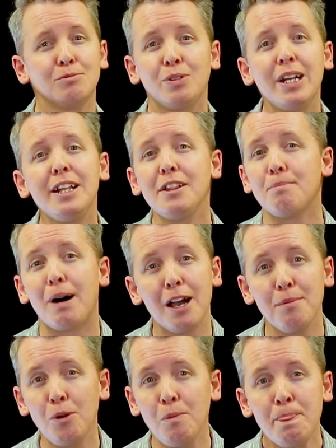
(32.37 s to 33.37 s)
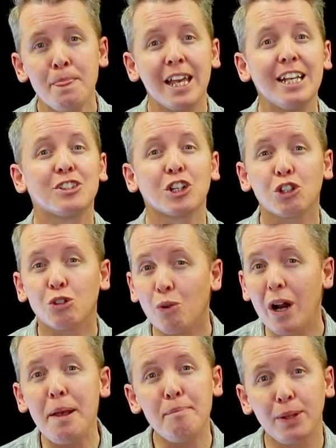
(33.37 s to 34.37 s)
Reading the Bible is a
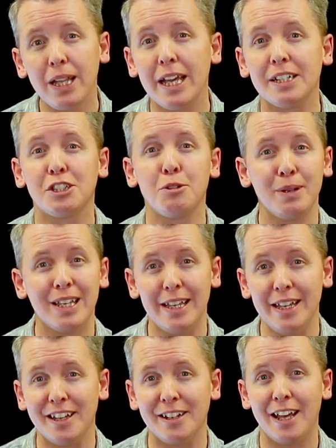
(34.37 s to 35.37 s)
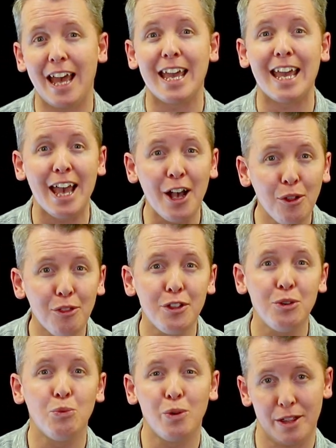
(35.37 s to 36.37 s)
great place to begin a
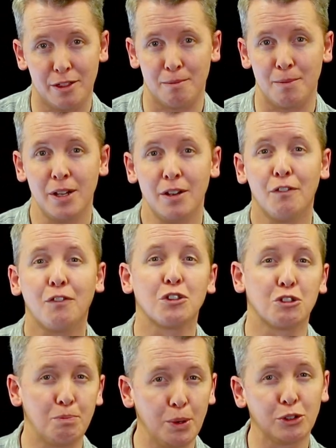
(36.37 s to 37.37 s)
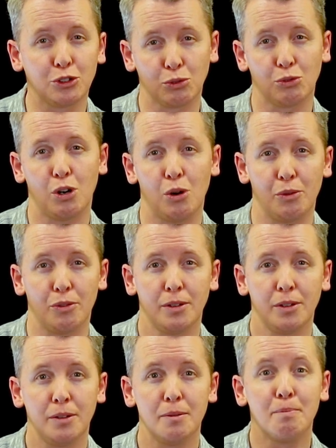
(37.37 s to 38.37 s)
healthy rhythm for spiritual growth.
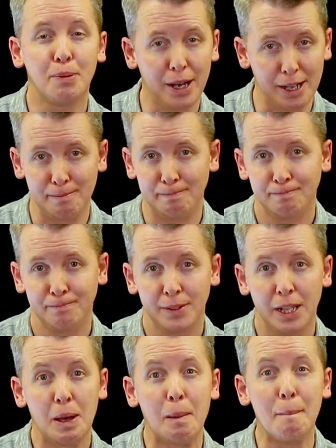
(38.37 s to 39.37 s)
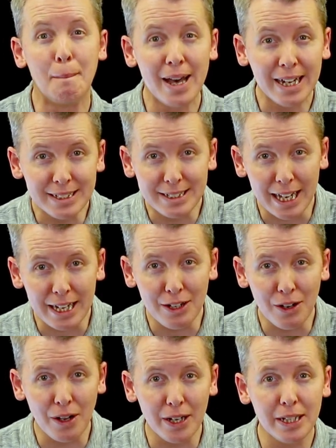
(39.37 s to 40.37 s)
But
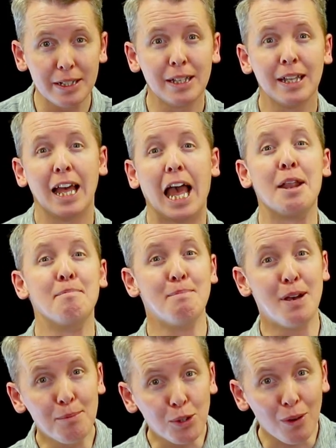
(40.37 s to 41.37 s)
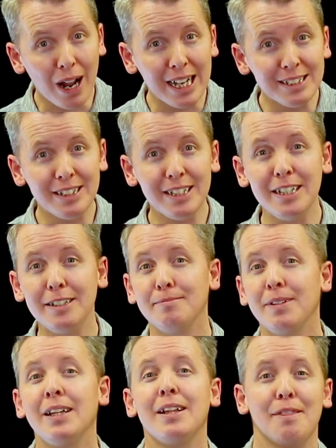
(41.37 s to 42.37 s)
meditating on it and memorizing it,
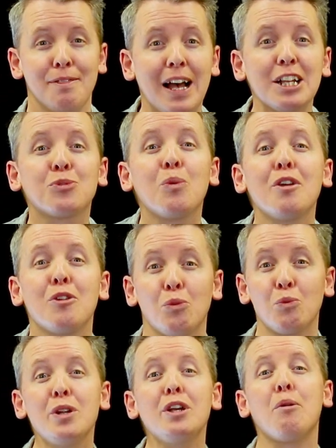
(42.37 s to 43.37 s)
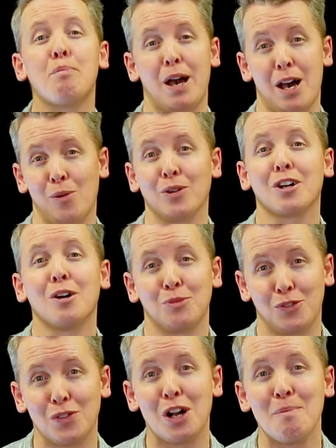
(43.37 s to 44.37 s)
that's where the real power
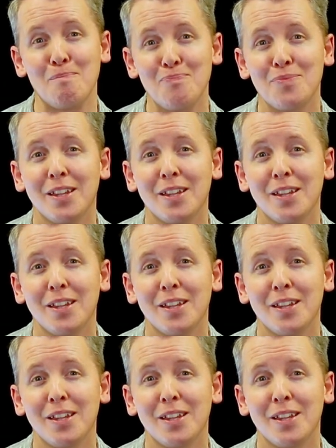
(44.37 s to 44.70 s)
comes from.